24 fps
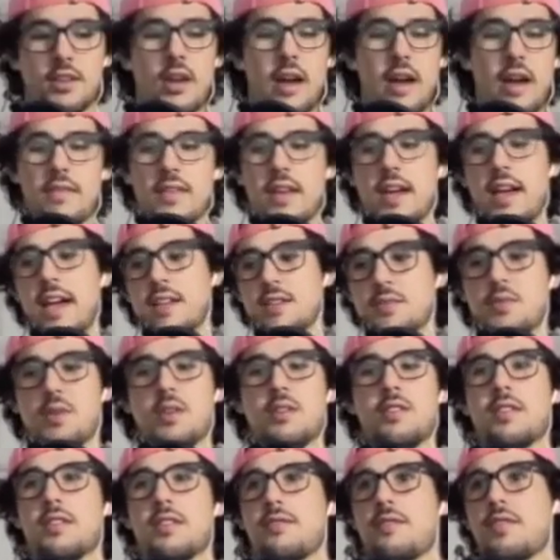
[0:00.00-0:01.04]
have that as well,
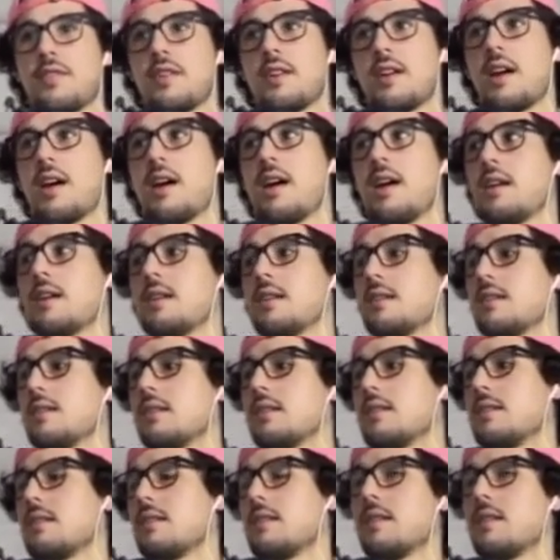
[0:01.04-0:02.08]
like for
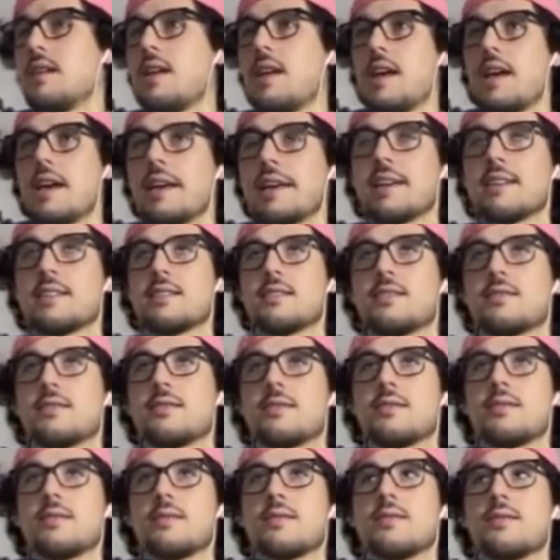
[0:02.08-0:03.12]
because
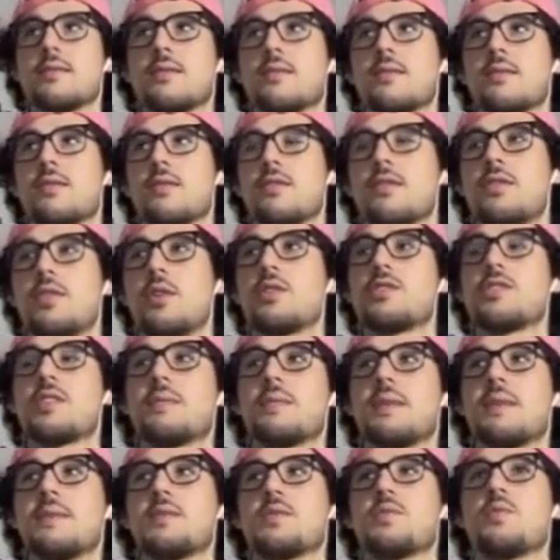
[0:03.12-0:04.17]
there are
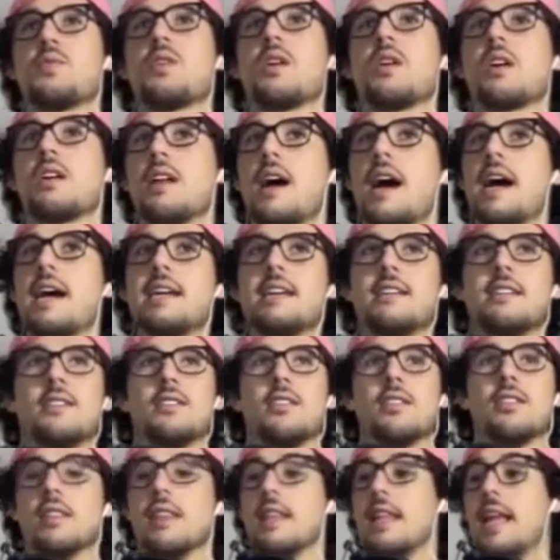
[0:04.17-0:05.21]
sometimes where a client
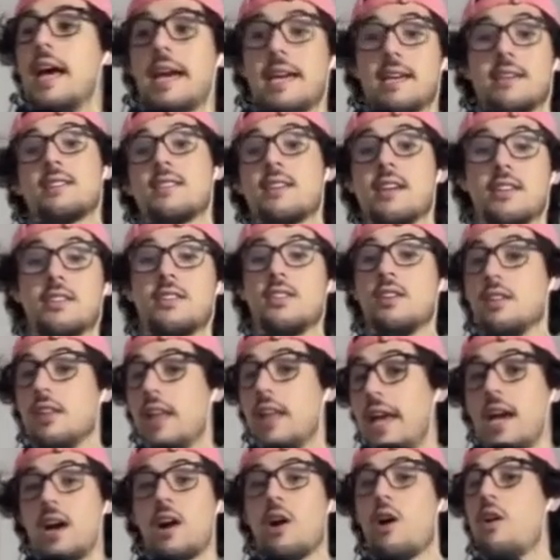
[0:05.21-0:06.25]
likes like the
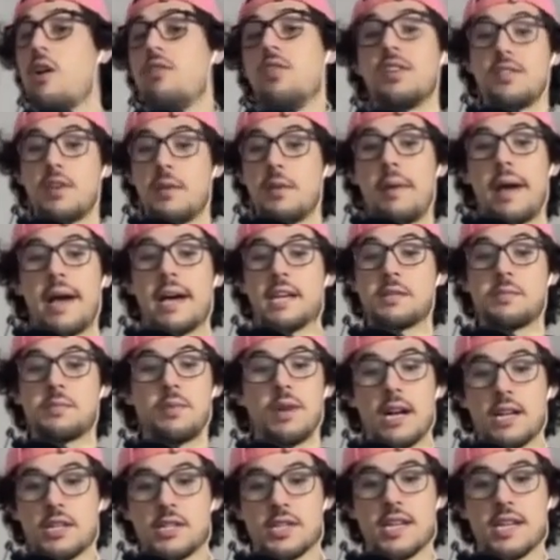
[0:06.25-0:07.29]
layout of one of our past
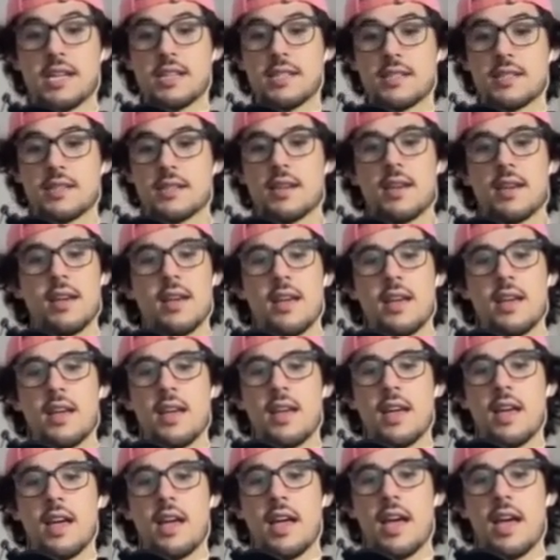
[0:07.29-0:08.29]
projects, and